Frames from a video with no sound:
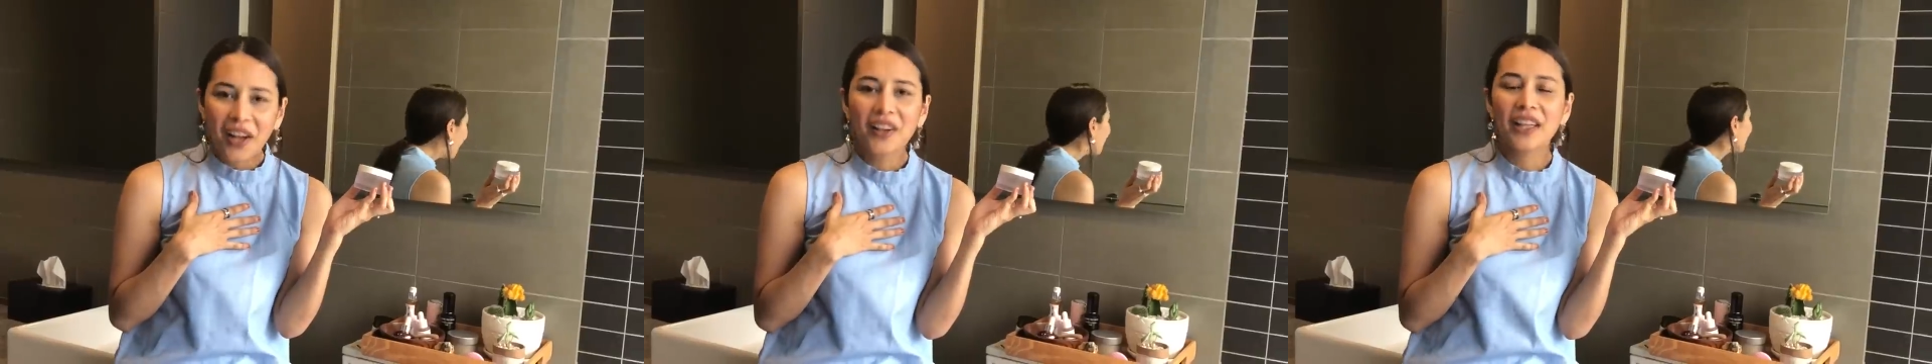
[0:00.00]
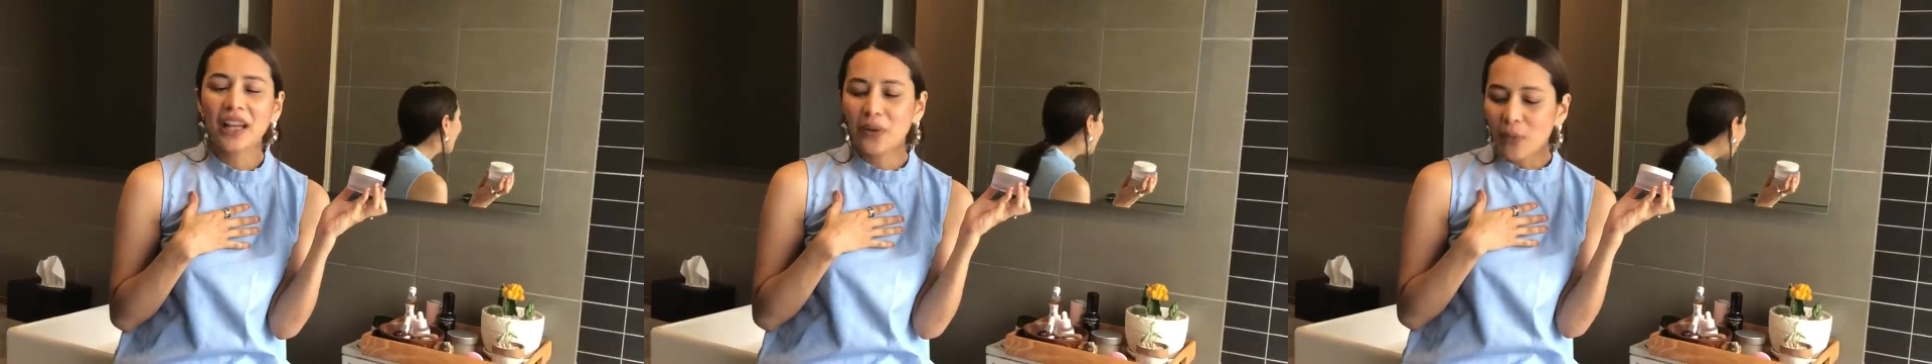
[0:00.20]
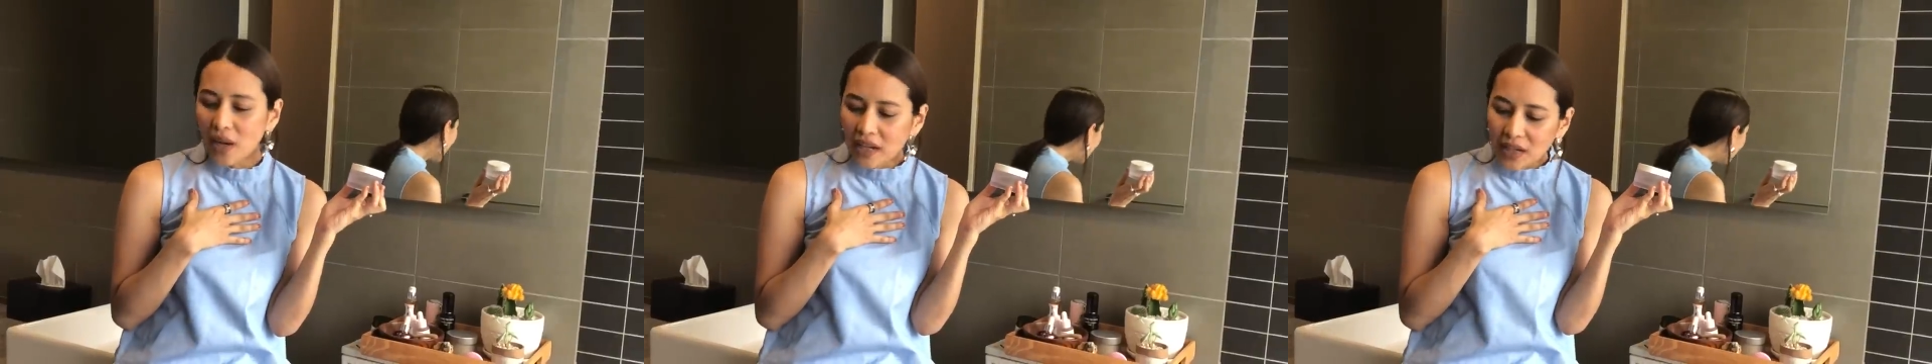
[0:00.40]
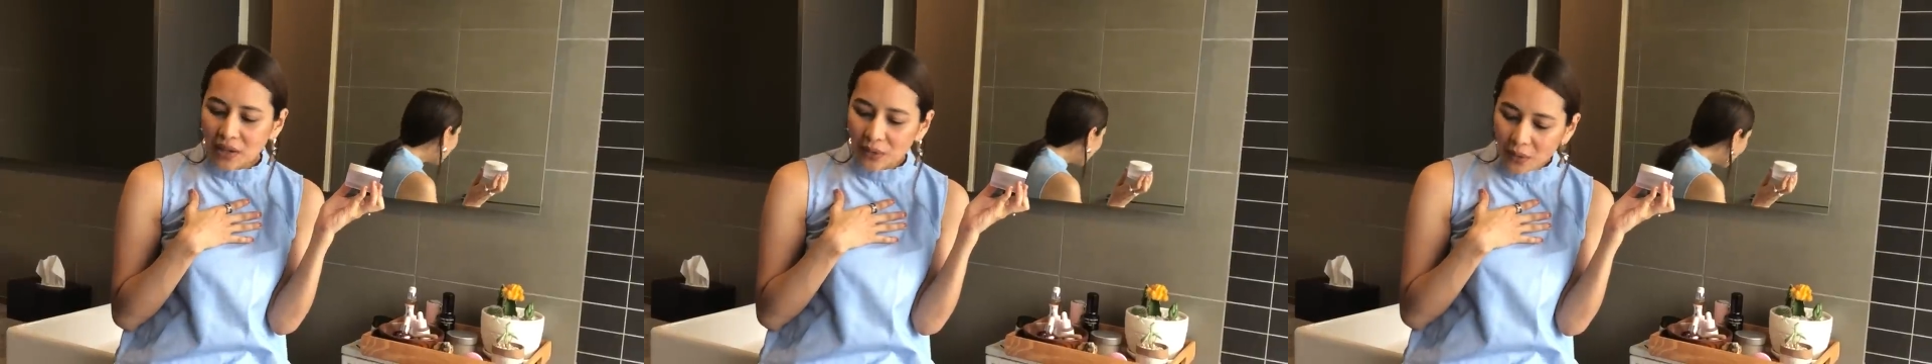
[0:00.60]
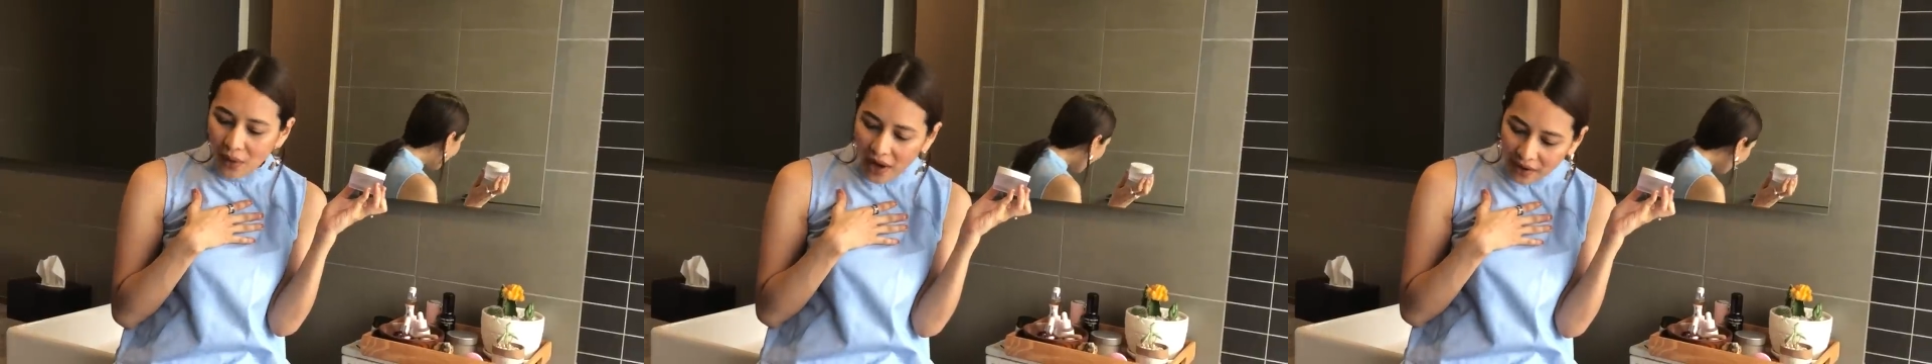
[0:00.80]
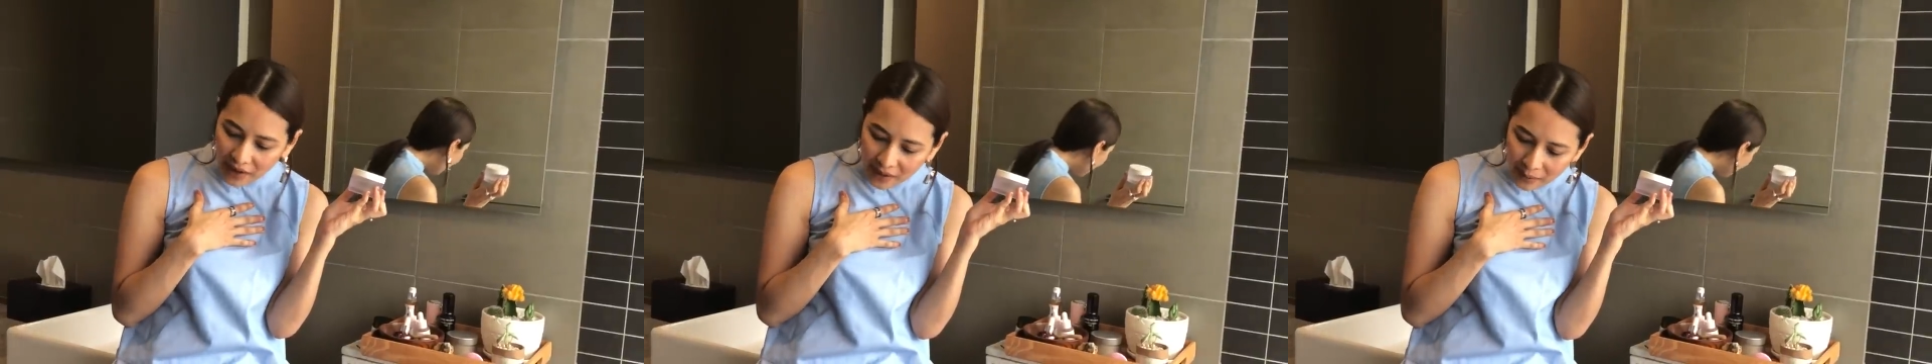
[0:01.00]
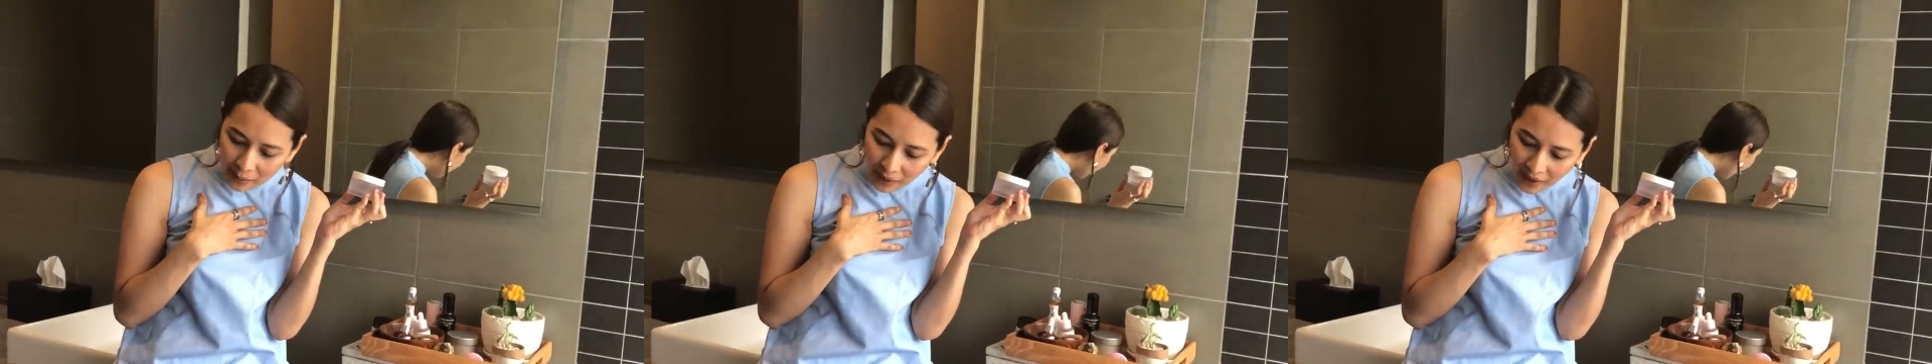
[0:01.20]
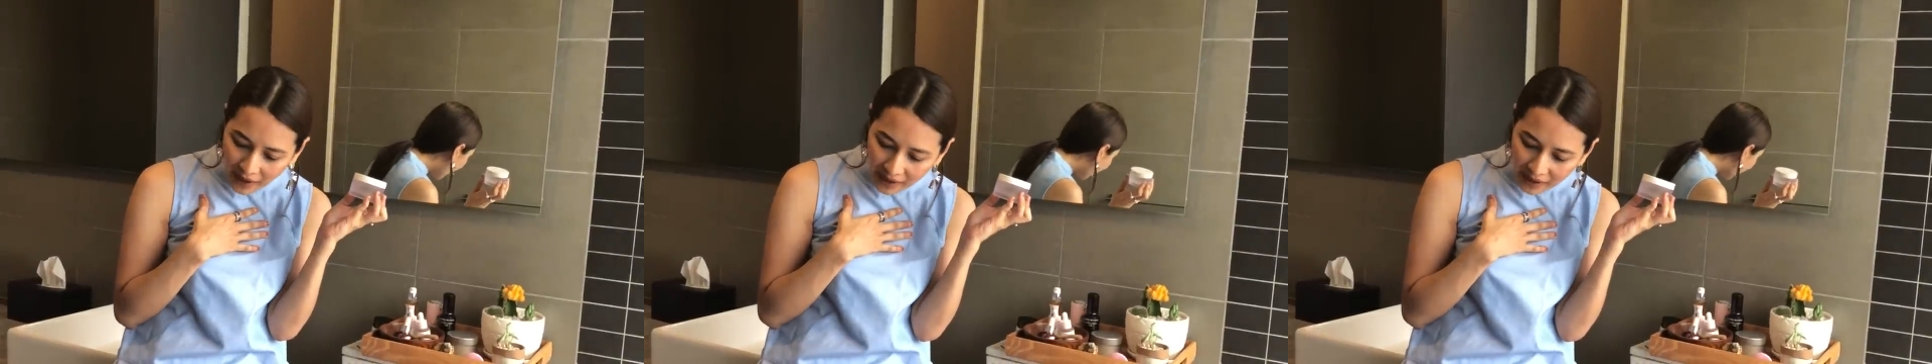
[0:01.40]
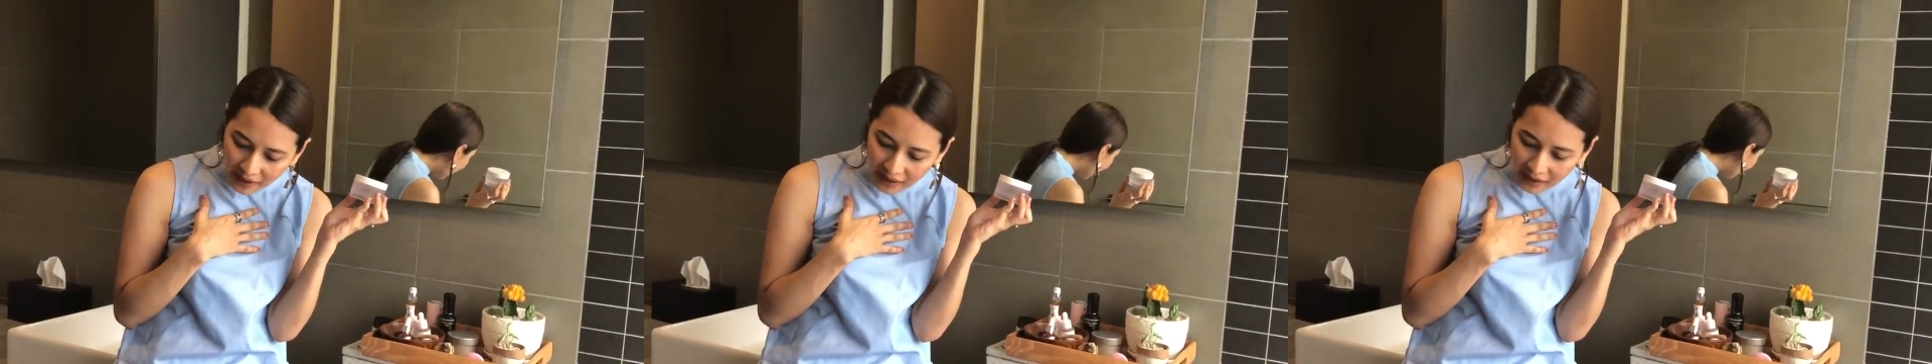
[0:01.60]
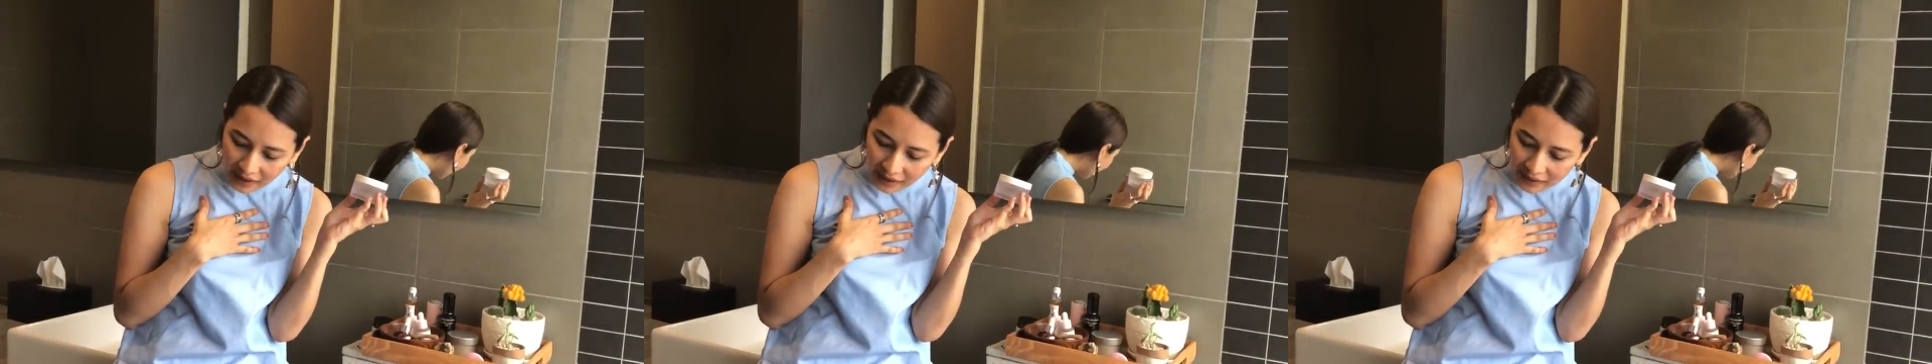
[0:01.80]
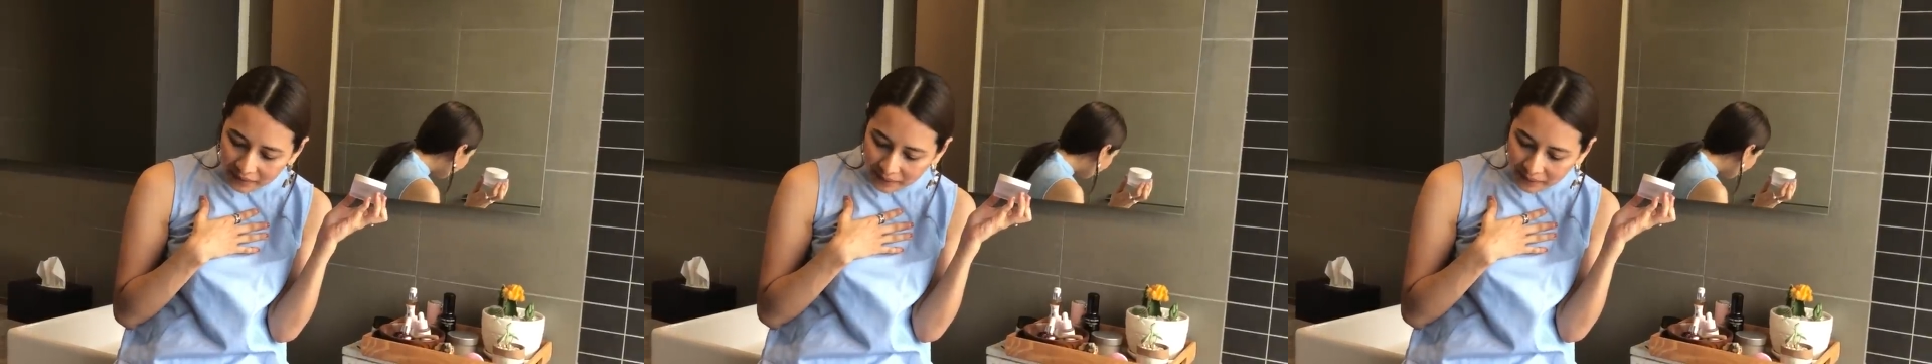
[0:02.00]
Okay, what are you wearing, Brian?